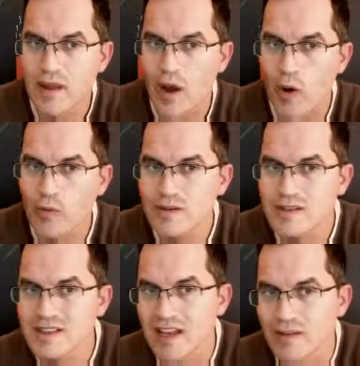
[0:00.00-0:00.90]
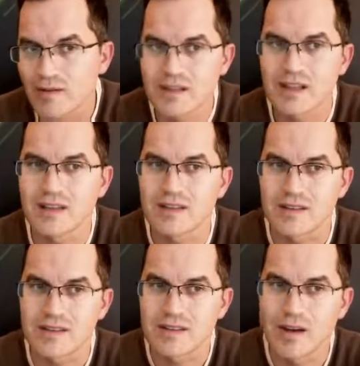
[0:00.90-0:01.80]
own set of
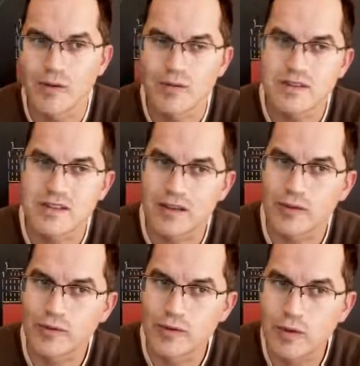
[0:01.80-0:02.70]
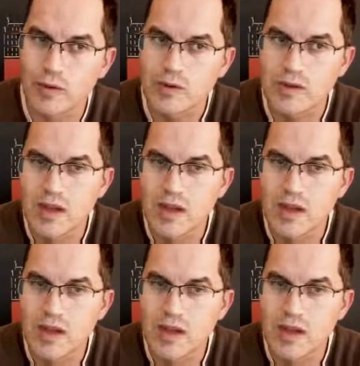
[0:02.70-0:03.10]
standards, own set of rules.